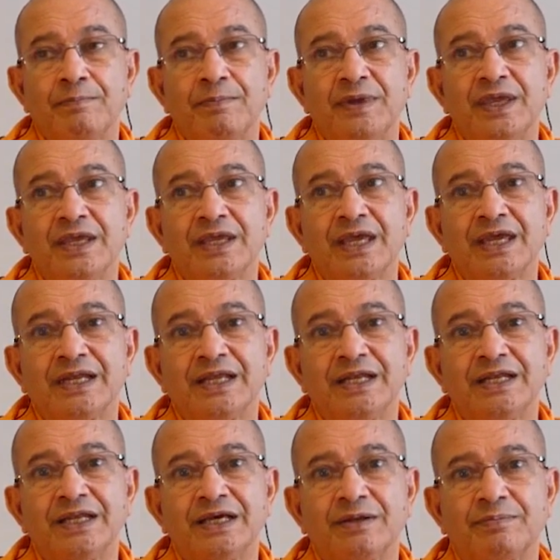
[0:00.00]
being an
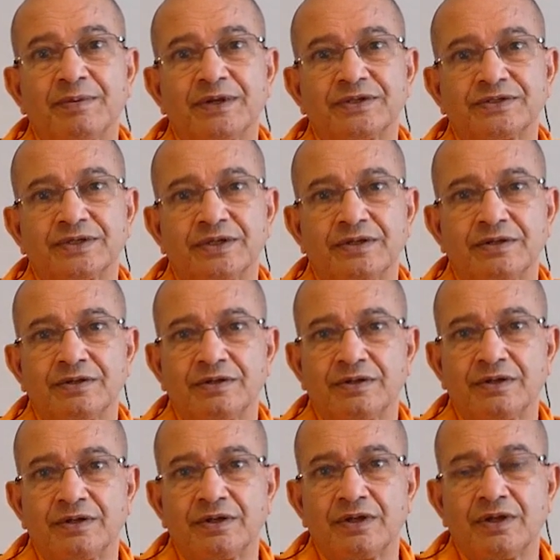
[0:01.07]
inner person
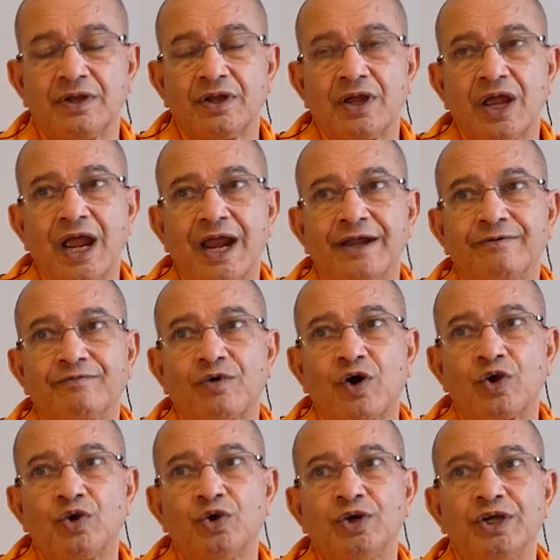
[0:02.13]
and
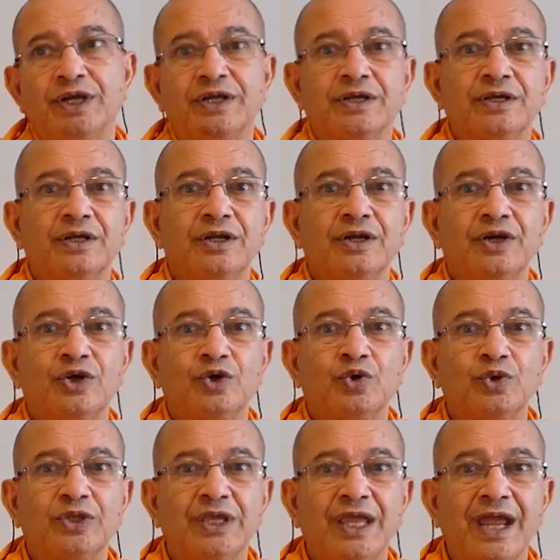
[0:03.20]
followed it to
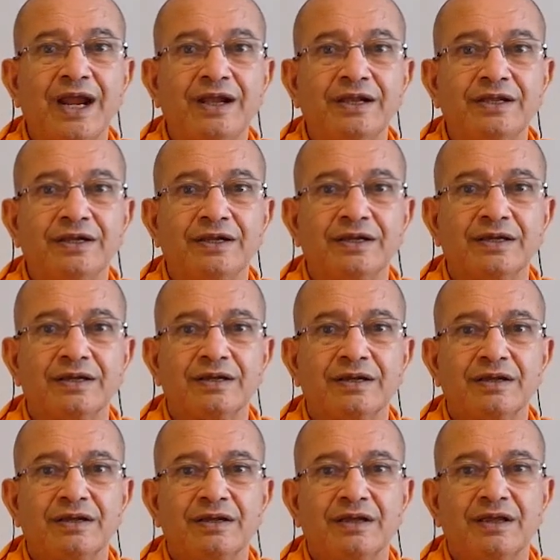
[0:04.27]
the end
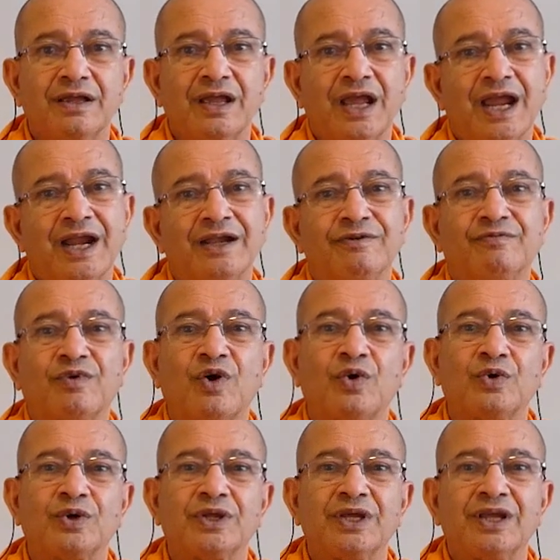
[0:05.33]
and found
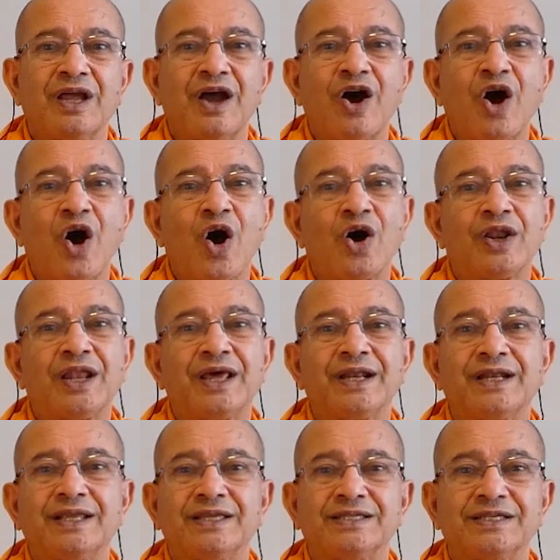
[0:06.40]
all are
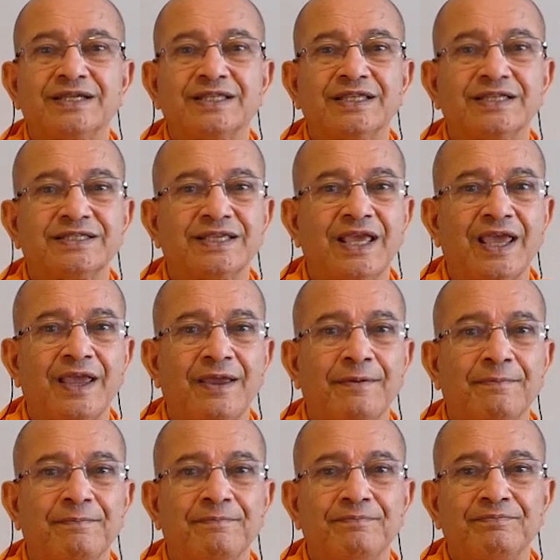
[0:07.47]
reaching the same
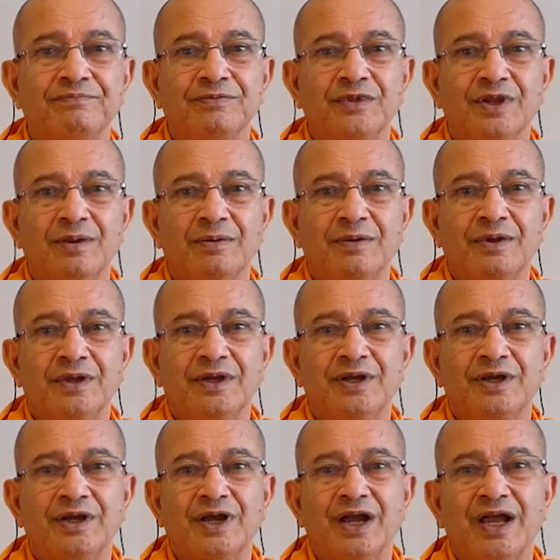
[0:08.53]

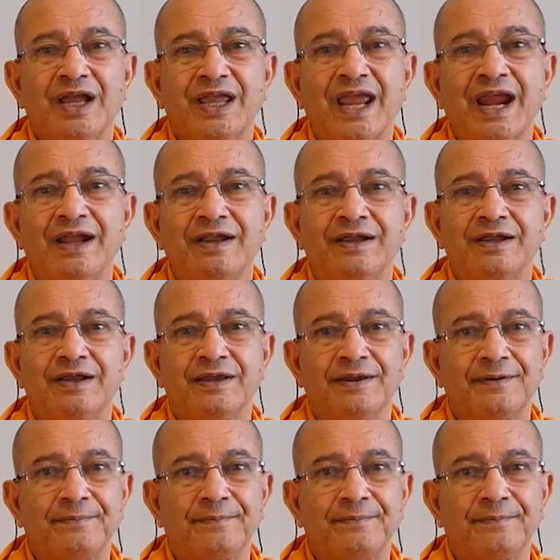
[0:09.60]
end.